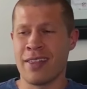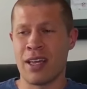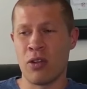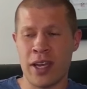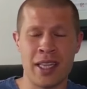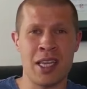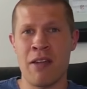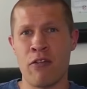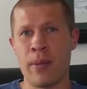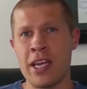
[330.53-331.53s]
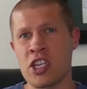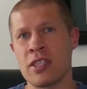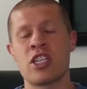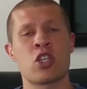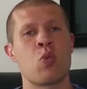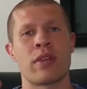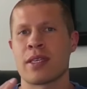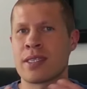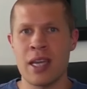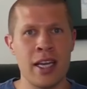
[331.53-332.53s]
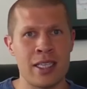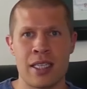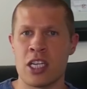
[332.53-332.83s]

They look at the information. They just want the sites.